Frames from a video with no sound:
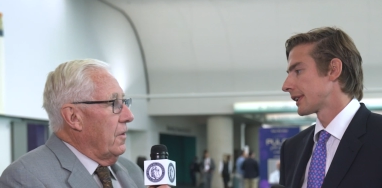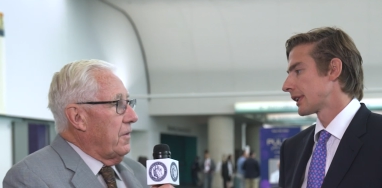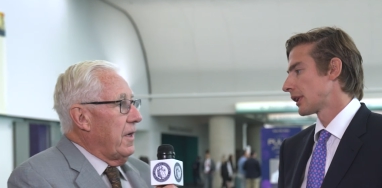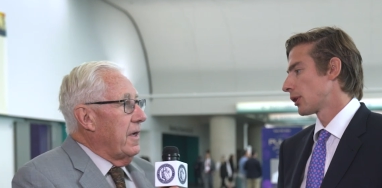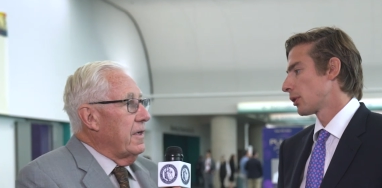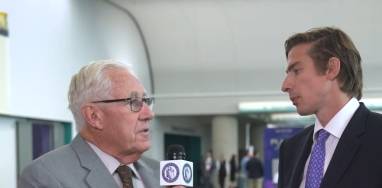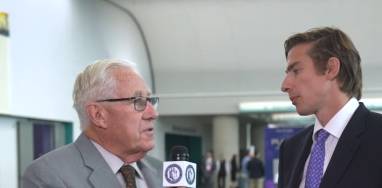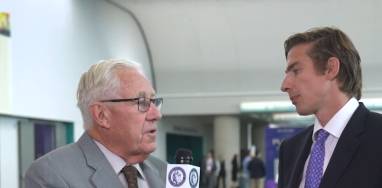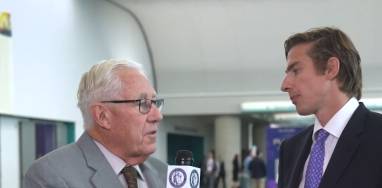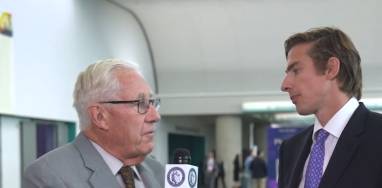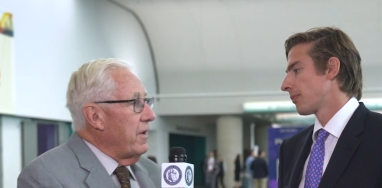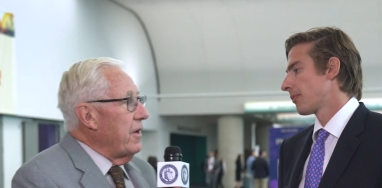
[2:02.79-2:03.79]
Speaker 1: Okay,
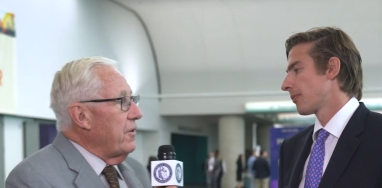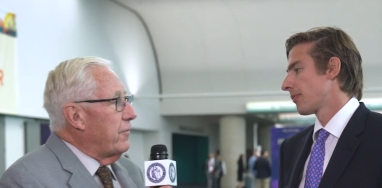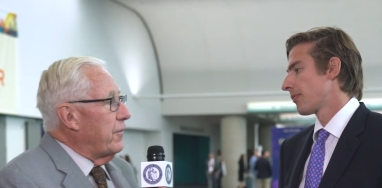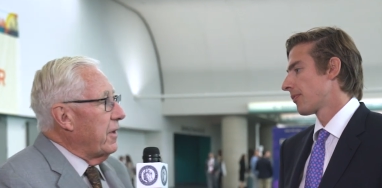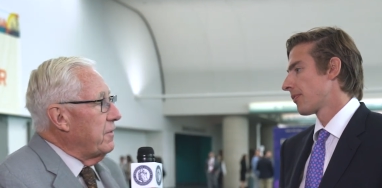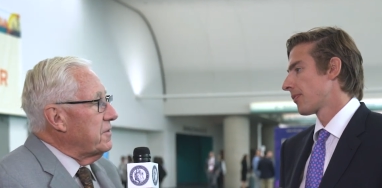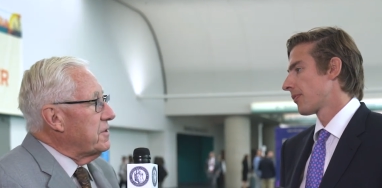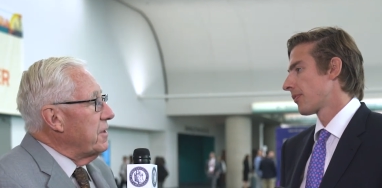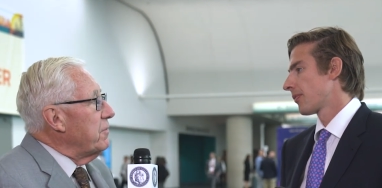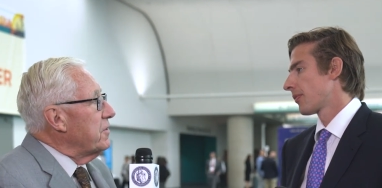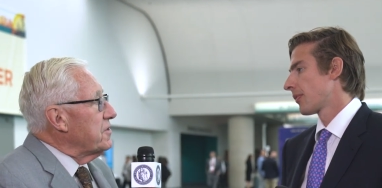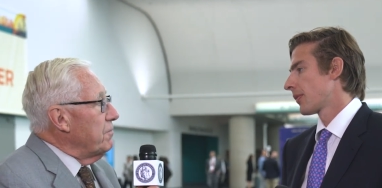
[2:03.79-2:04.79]
so the radio
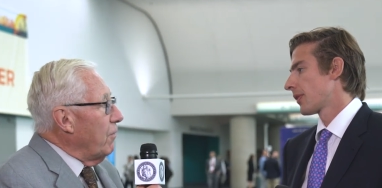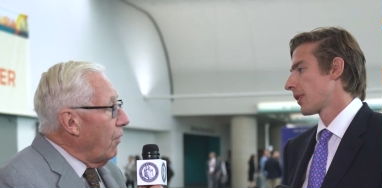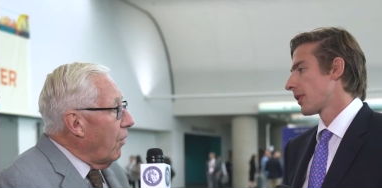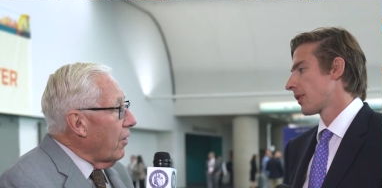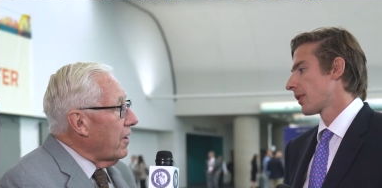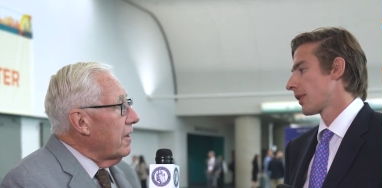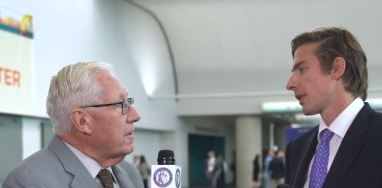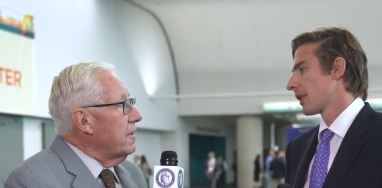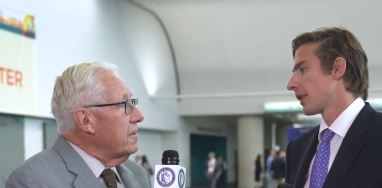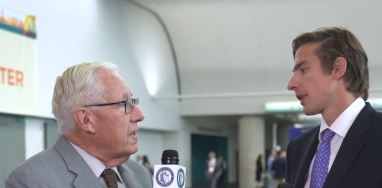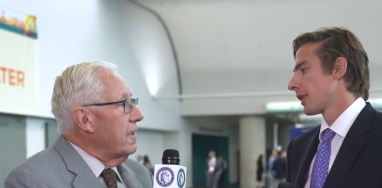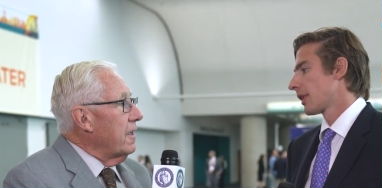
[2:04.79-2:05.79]
frequency was more
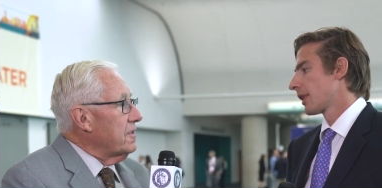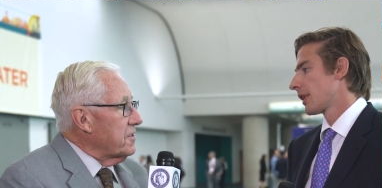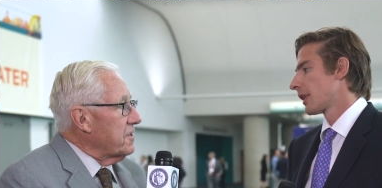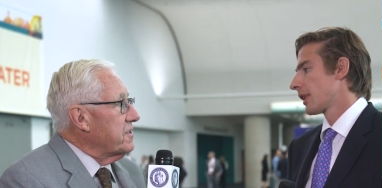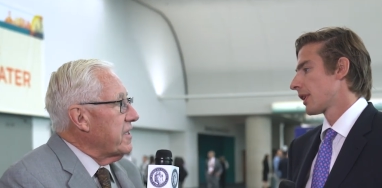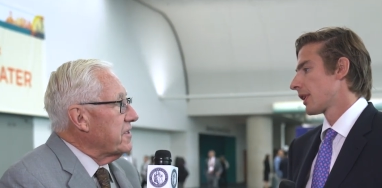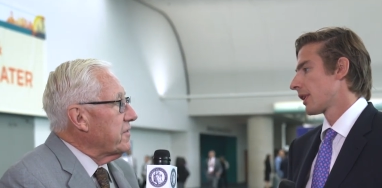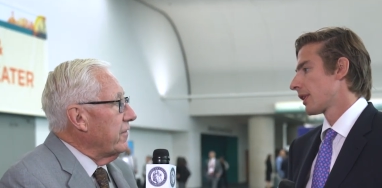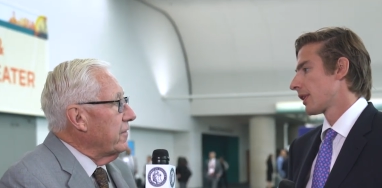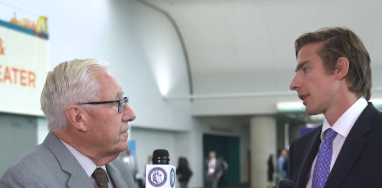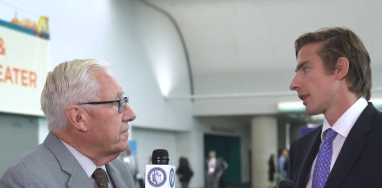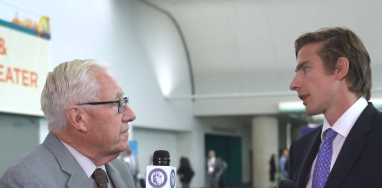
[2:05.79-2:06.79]
uh,
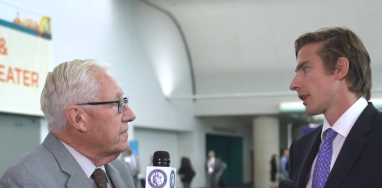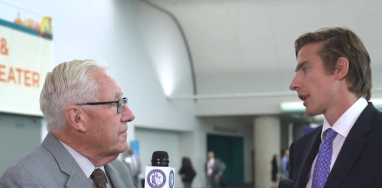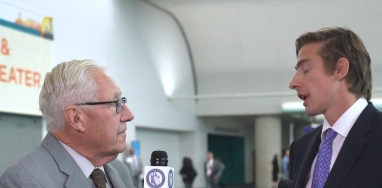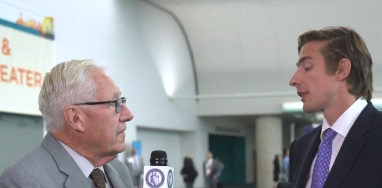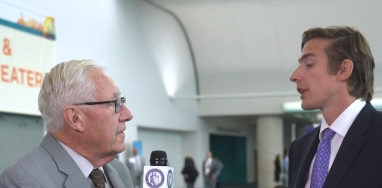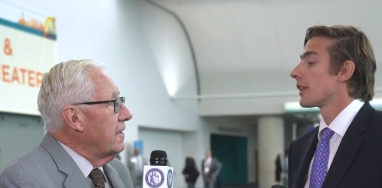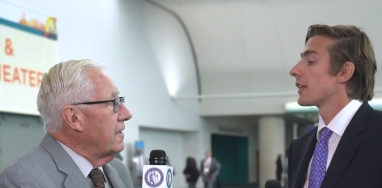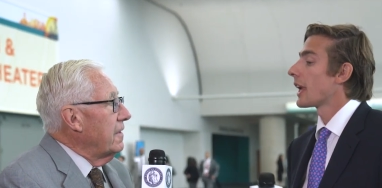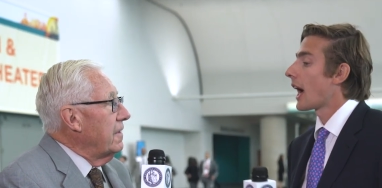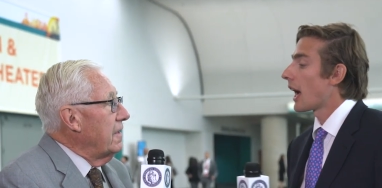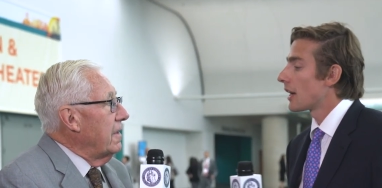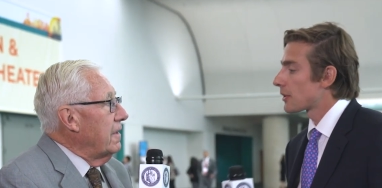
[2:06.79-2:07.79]
successful.
Speaker 2: The,
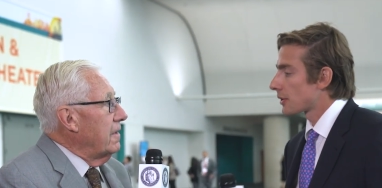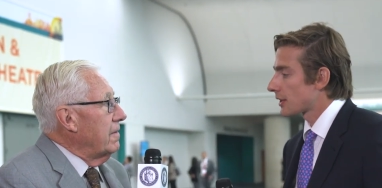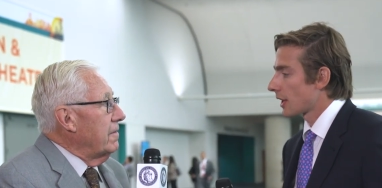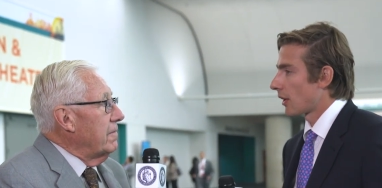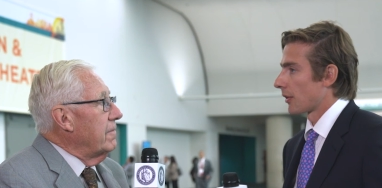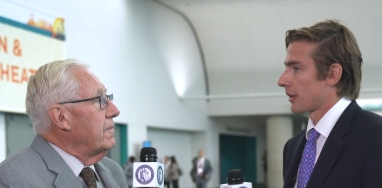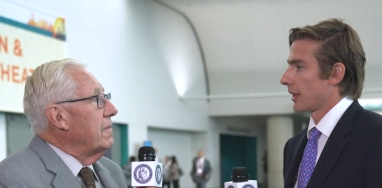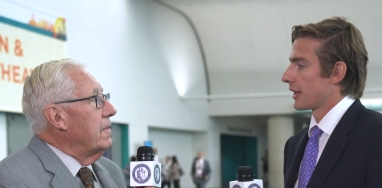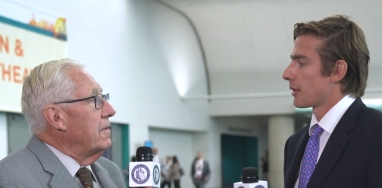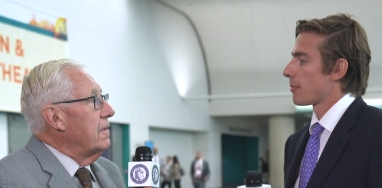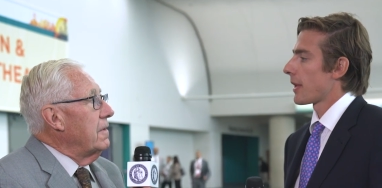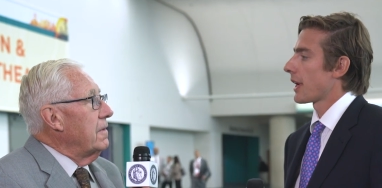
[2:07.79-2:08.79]
the ultrasound
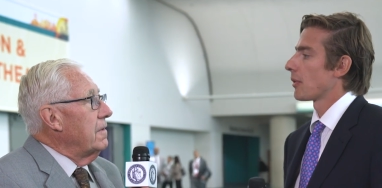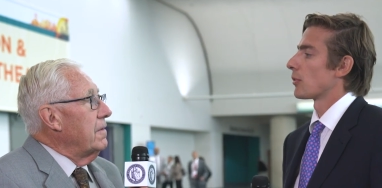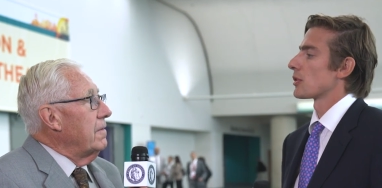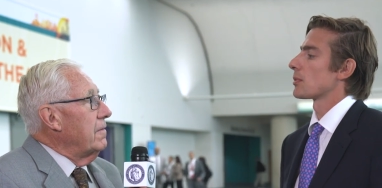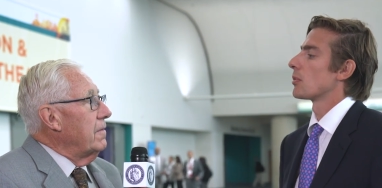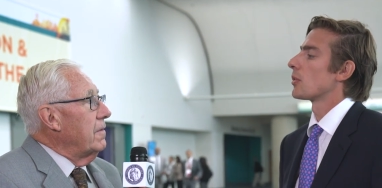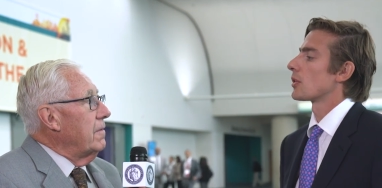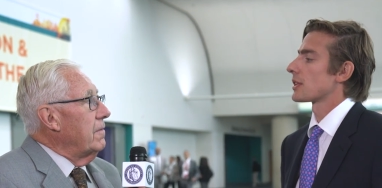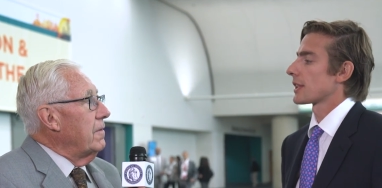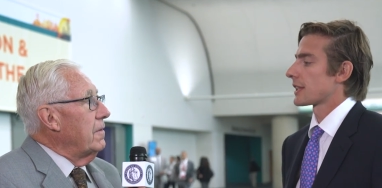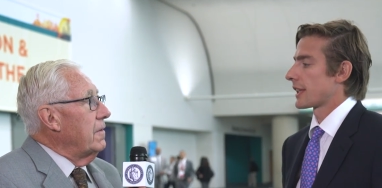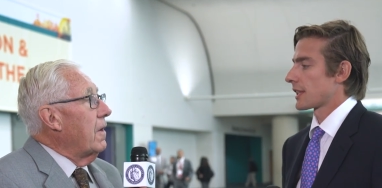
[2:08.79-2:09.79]
in the main was more
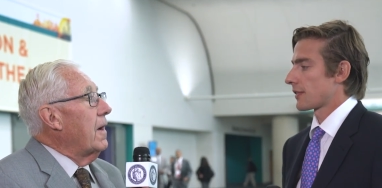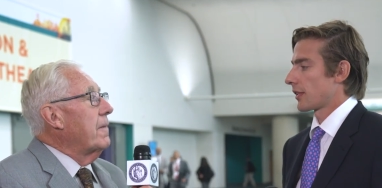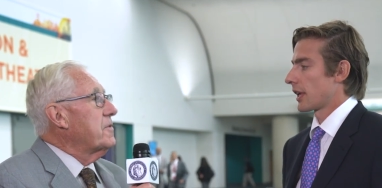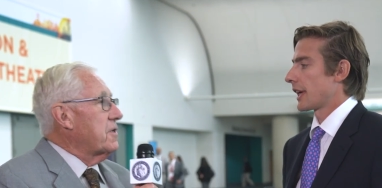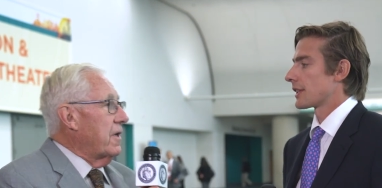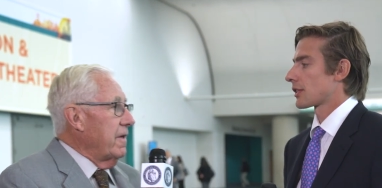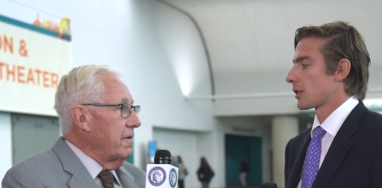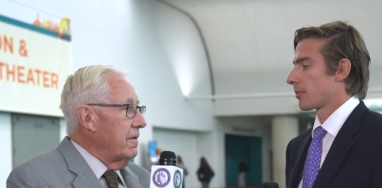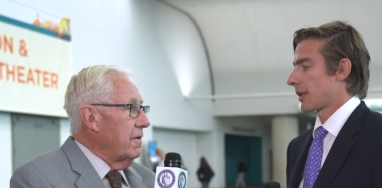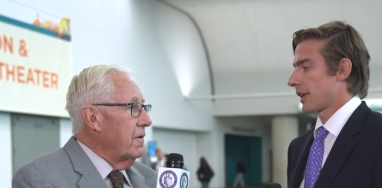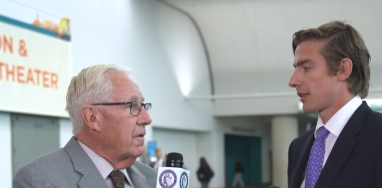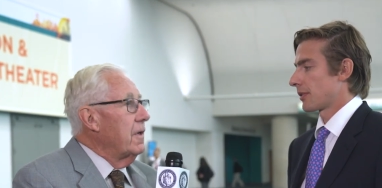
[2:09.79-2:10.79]
successful as
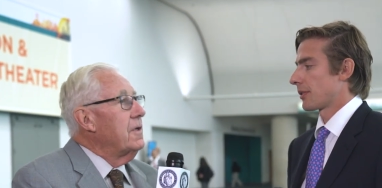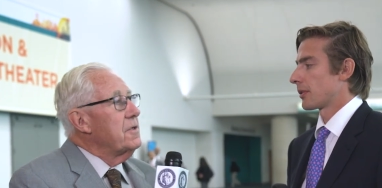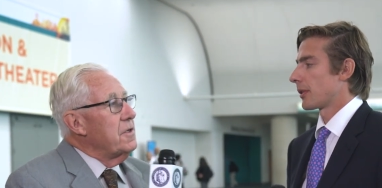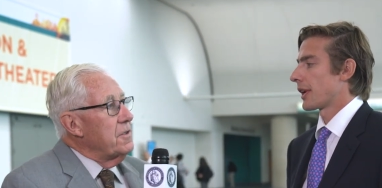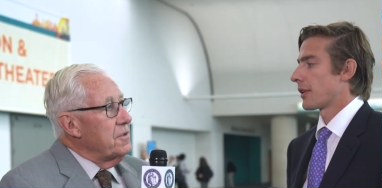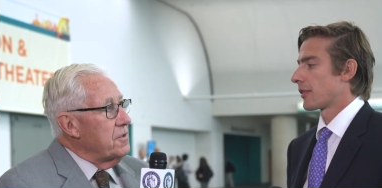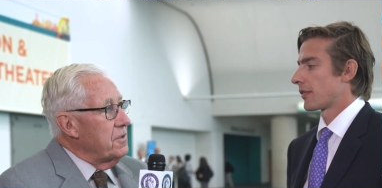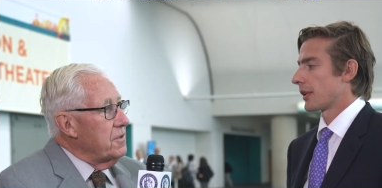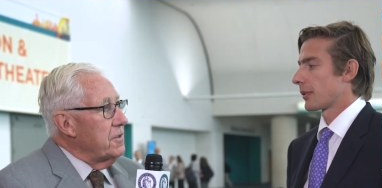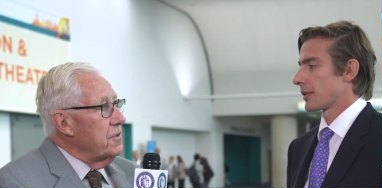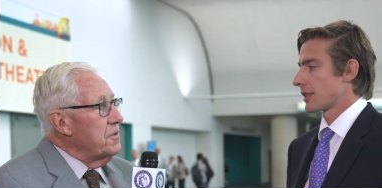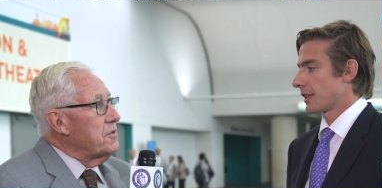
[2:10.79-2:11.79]
compared to the radio
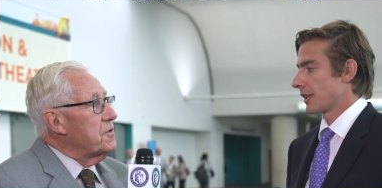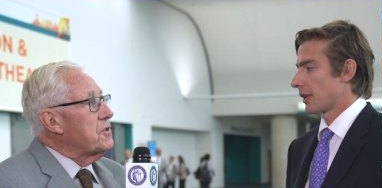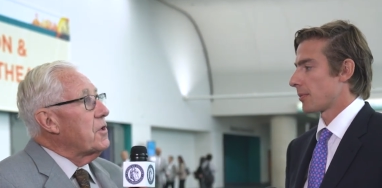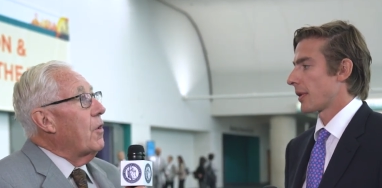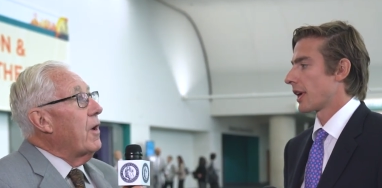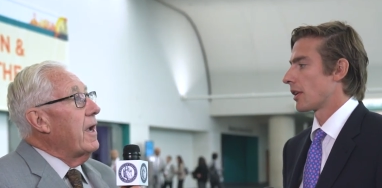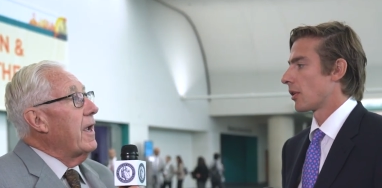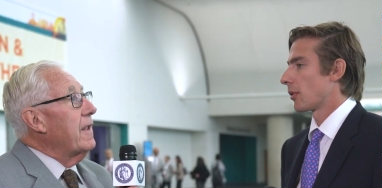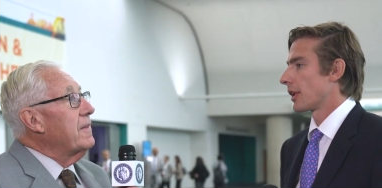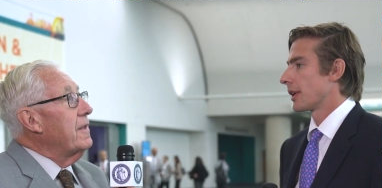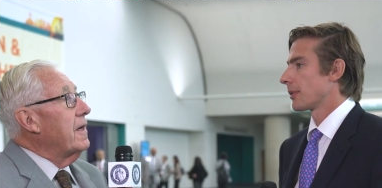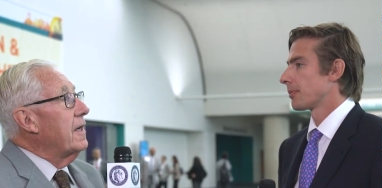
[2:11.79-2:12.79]
frequency in so the main. I
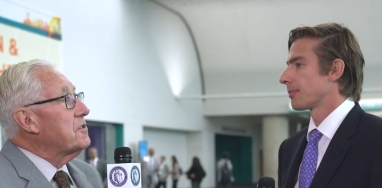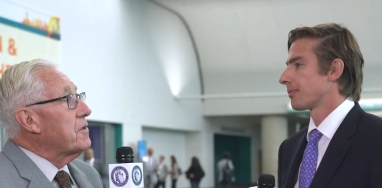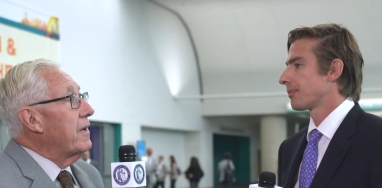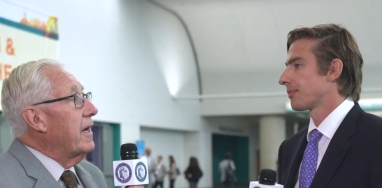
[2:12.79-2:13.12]
had, only.
Speaker 1: So